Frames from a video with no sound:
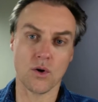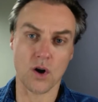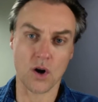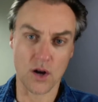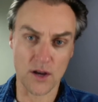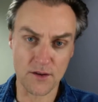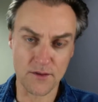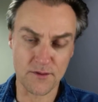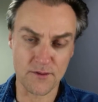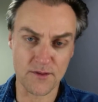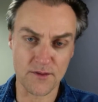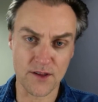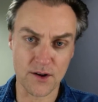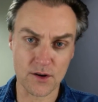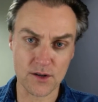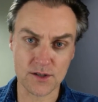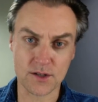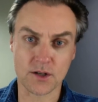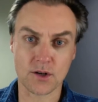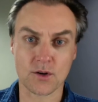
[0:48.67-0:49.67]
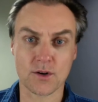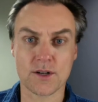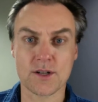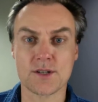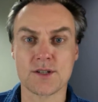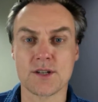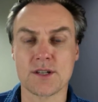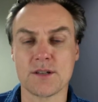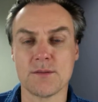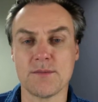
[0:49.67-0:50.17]
If there is a
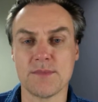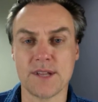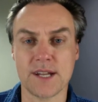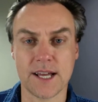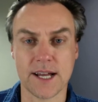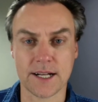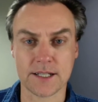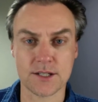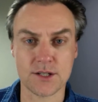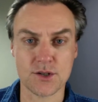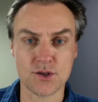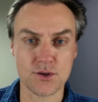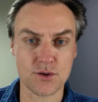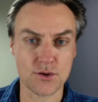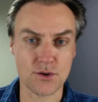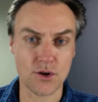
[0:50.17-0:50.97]
criticism that actors should